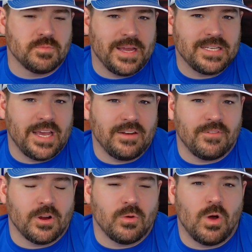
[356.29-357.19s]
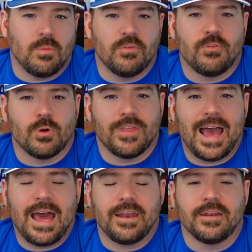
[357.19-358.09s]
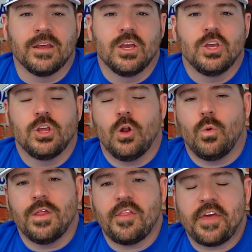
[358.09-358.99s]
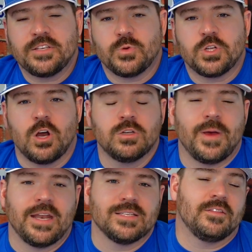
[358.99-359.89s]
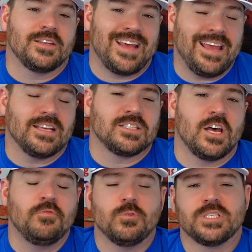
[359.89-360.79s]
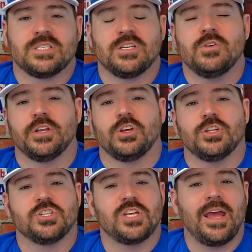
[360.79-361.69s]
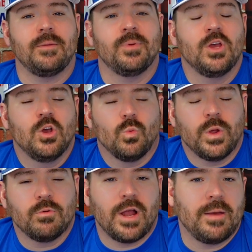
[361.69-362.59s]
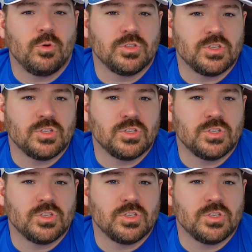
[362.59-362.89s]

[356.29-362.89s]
maintained very well before that. And, you know, one of the things we talked about is the tank itself was still in good shape. We were able